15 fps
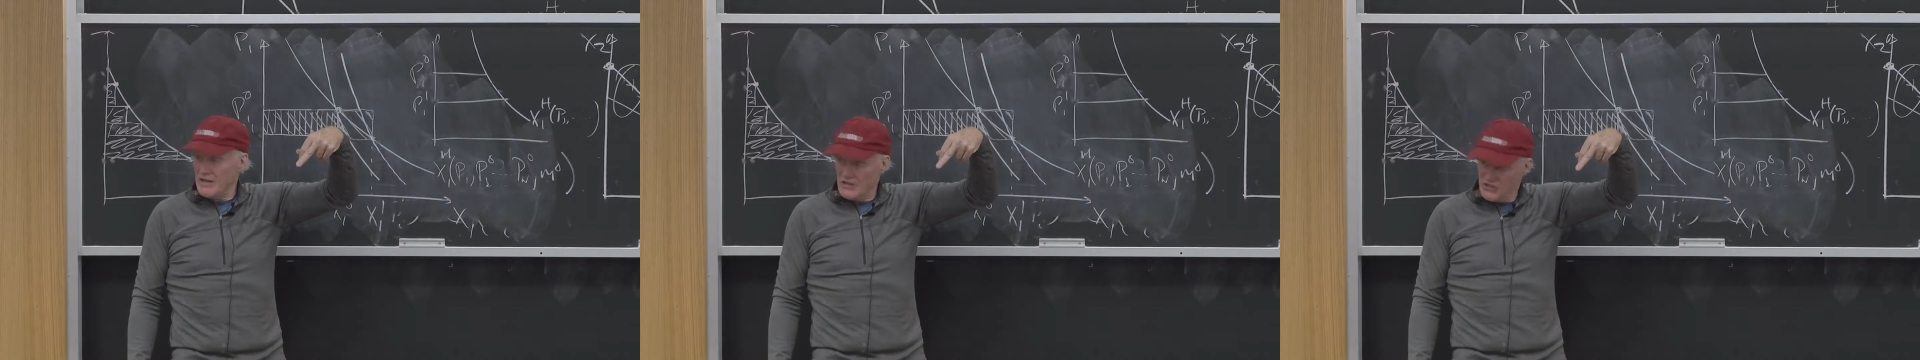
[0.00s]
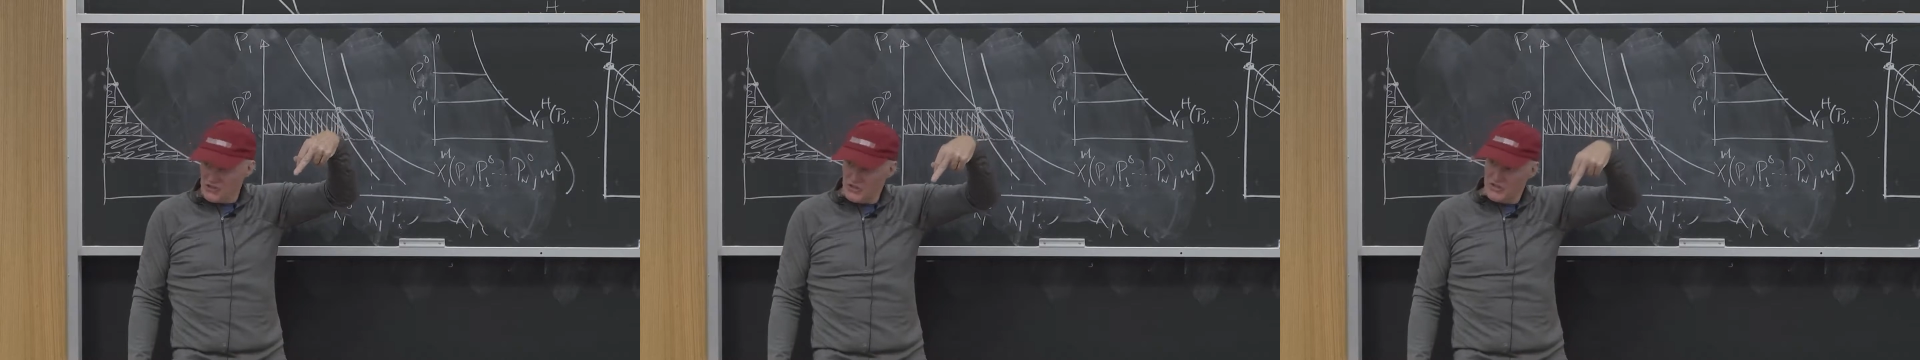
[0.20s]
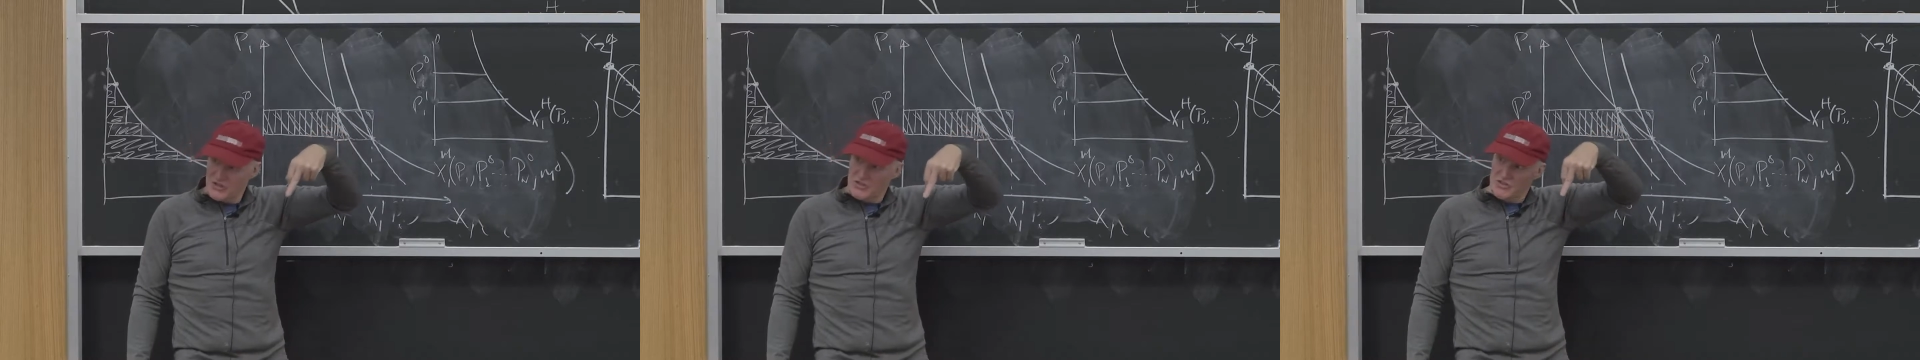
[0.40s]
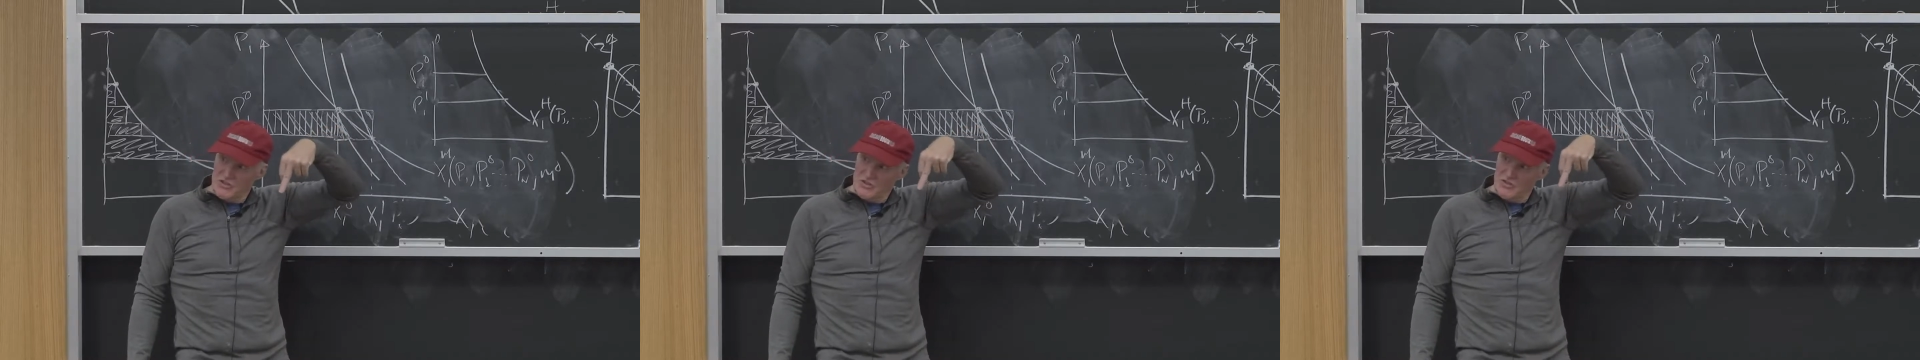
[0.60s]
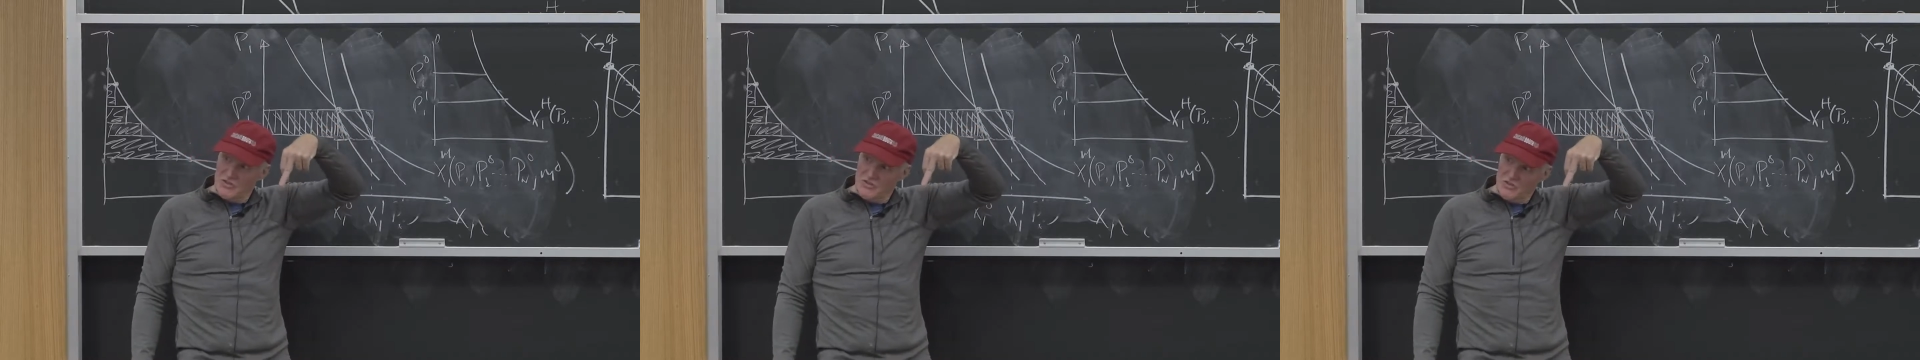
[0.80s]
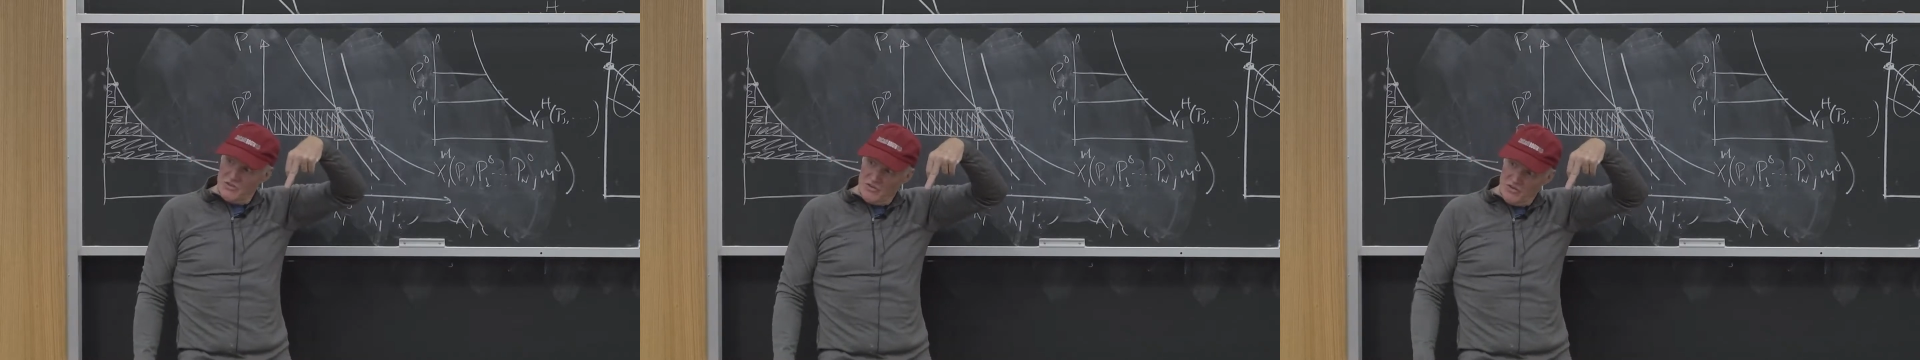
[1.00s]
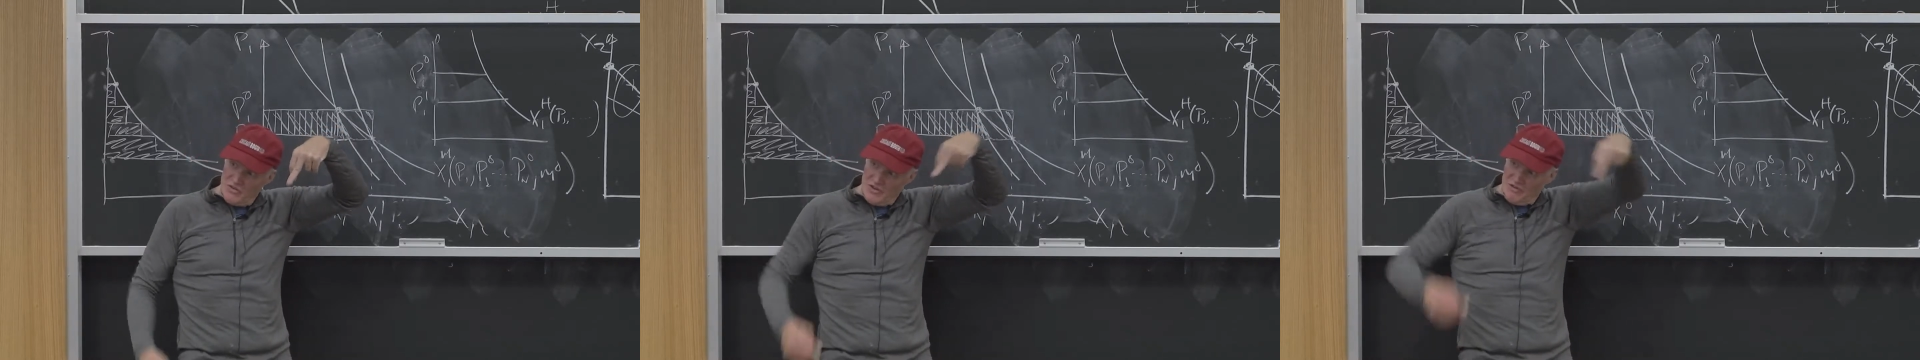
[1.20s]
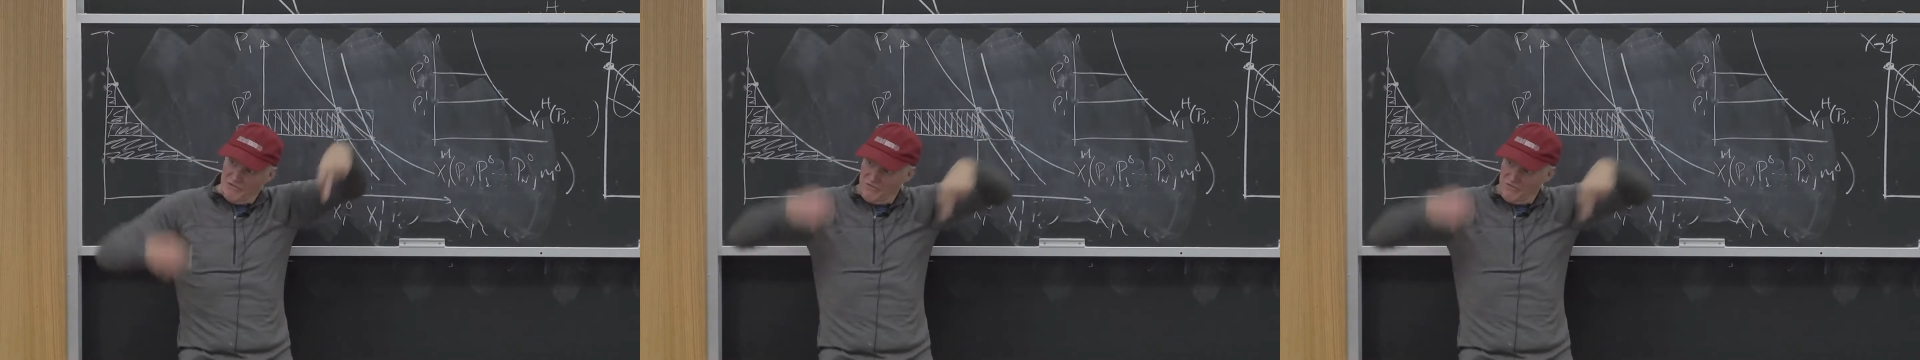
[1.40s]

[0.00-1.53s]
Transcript: is just the